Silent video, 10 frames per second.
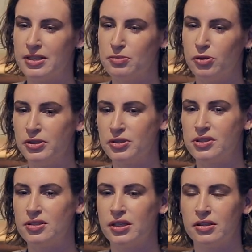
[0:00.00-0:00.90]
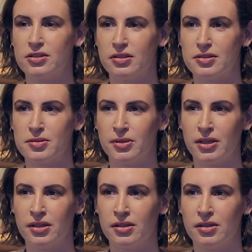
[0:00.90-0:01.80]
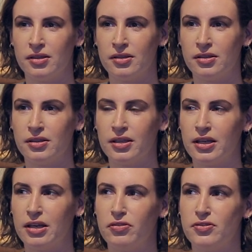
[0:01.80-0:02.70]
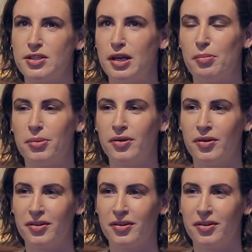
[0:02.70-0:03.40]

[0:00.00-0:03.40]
and it's more interesting. So that's my GIF tip.